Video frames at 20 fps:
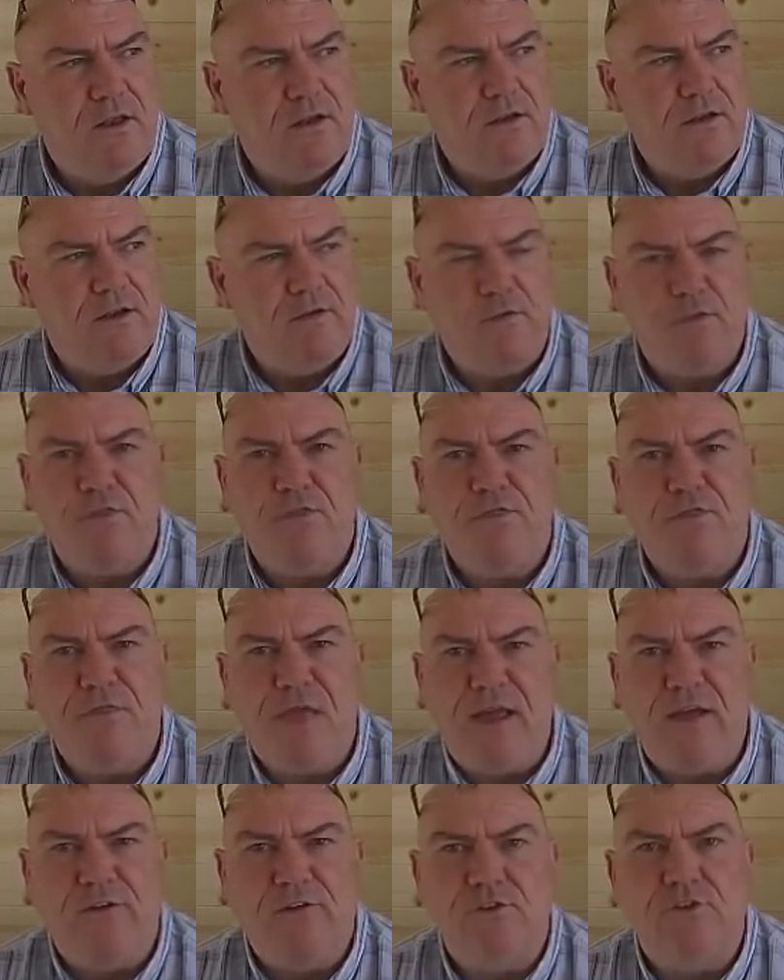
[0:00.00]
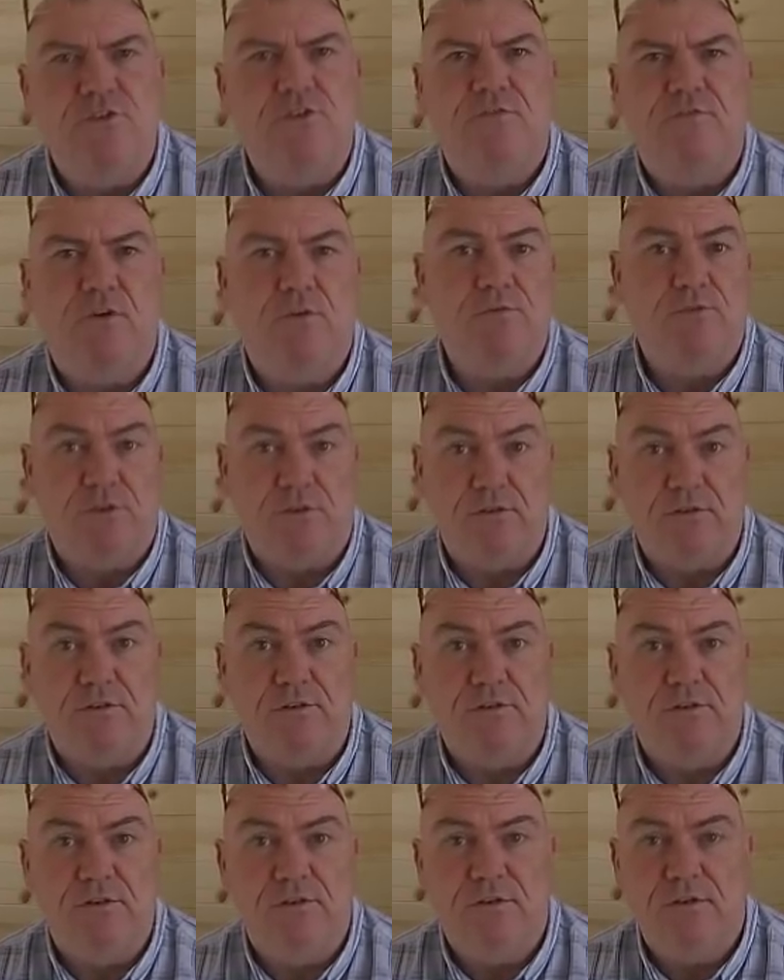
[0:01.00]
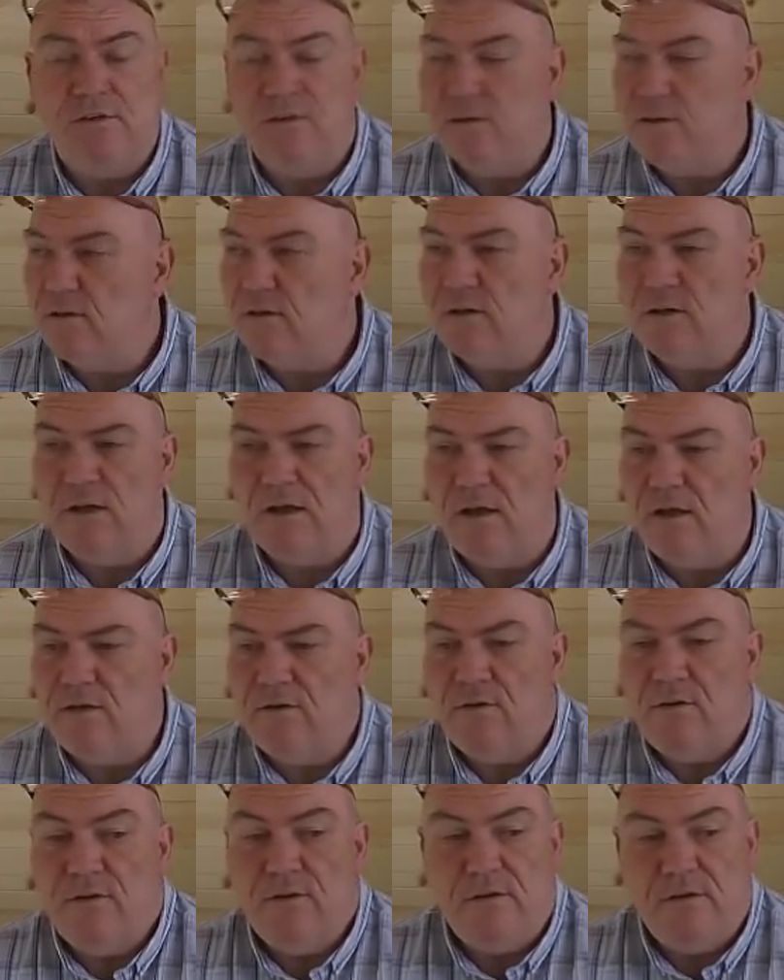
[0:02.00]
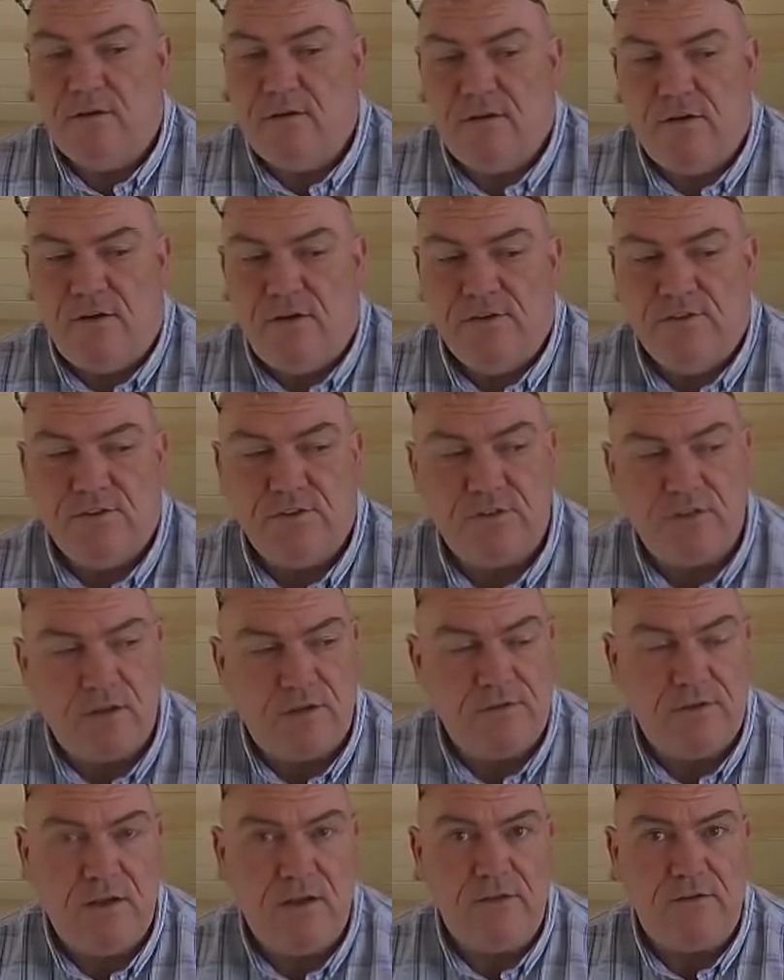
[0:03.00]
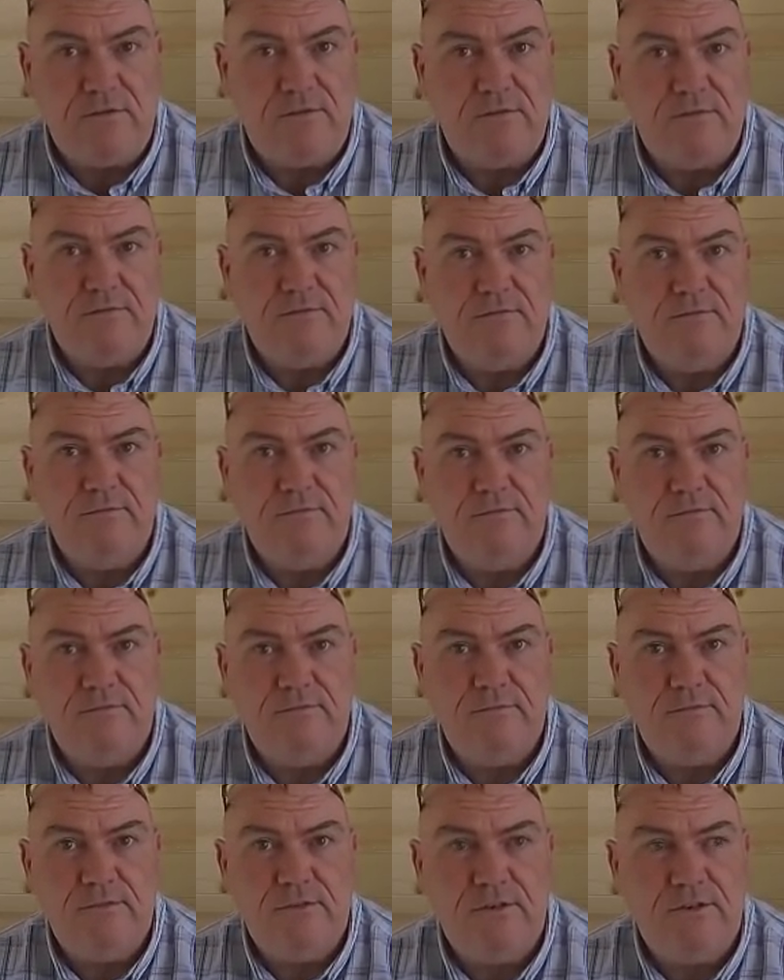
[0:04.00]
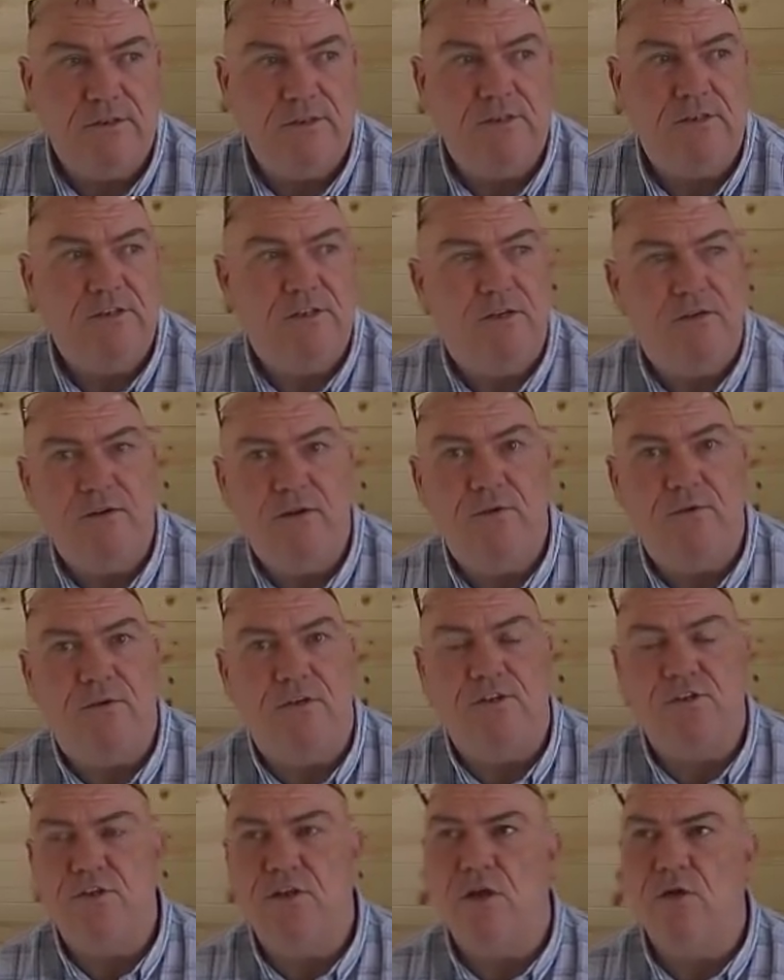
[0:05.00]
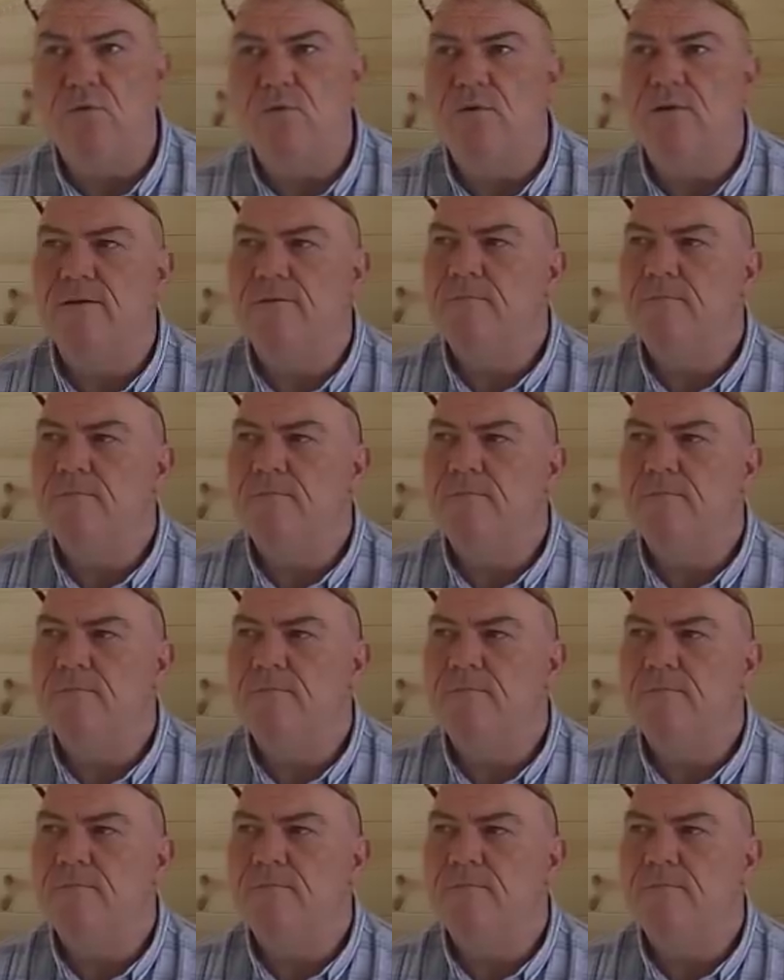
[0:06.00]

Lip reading: there are thousands of options. And I just don't know. I don't know. There's no...